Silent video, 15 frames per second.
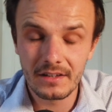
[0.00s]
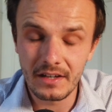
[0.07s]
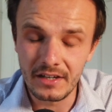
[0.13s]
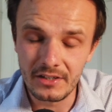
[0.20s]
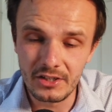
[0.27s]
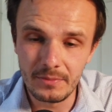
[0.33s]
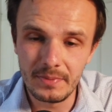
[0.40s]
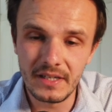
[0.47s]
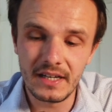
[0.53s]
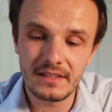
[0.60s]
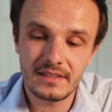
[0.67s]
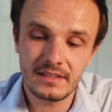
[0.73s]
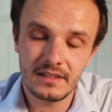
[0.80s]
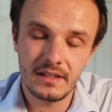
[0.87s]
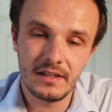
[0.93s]
And
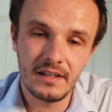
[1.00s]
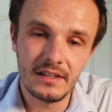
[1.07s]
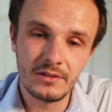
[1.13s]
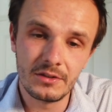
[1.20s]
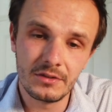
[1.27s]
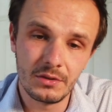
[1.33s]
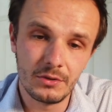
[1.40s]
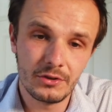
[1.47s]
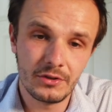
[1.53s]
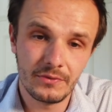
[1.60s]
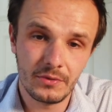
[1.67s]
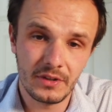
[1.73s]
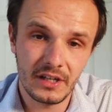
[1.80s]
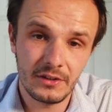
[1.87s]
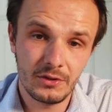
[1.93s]
GPS is a solution
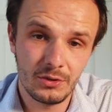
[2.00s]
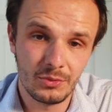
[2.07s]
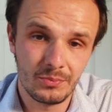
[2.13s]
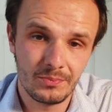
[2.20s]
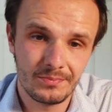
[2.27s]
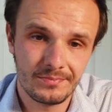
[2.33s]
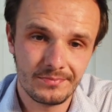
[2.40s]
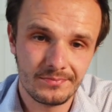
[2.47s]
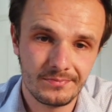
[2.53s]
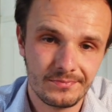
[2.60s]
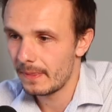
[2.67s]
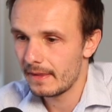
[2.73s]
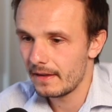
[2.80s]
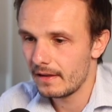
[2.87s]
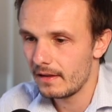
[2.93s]
for that too.
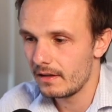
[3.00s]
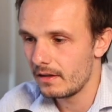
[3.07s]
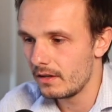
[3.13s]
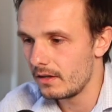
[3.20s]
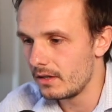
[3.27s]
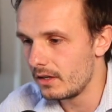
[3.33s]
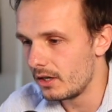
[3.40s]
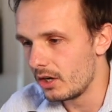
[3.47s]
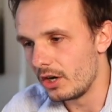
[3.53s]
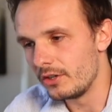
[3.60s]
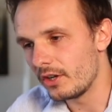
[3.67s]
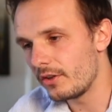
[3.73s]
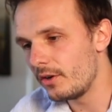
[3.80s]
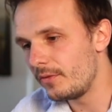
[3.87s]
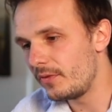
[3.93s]

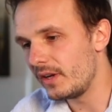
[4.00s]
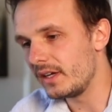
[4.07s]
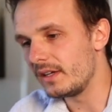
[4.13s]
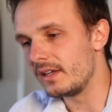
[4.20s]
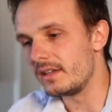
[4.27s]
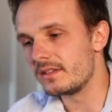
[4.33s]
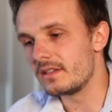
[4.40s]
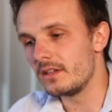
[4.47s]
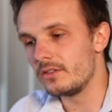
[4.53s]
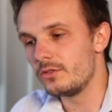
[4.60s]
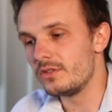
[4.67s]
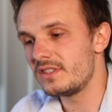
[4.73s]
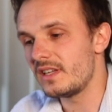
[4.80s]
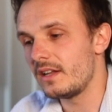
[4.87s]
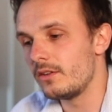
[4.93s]
Another thing is
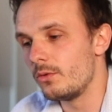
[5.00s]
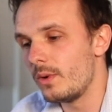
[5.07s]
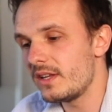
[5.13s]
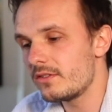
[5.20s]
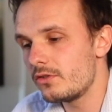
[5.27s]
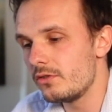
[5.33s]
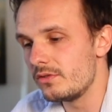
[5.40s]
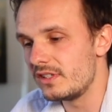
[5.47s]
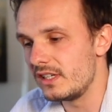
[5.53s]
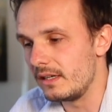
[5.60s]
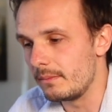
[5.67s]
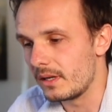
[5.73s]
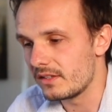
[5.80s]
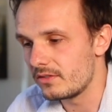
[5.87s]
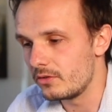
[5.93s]
to send a rescue
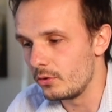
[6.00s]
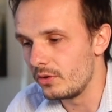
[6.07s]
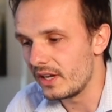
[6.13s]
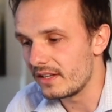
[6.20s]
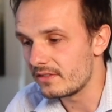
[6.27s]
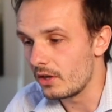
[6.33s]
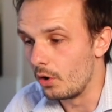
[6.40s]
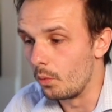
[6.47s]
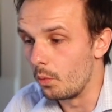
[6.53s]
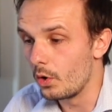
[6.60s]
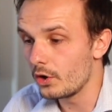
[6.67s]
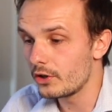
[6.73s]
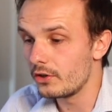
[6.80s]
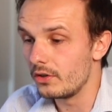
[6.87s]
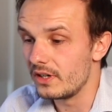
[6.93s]
team as soon as a
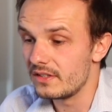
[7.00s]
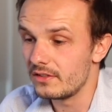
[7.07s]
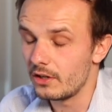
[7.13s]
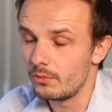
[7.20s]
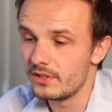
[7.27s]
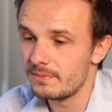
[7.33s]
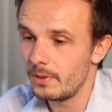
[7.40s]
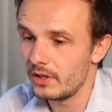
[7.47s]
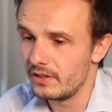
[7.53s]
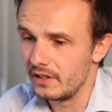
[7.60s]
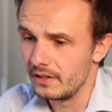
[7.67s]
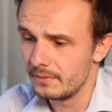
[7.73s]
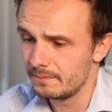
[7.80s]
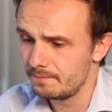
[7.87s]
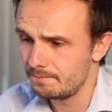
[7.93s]
worker is not responding.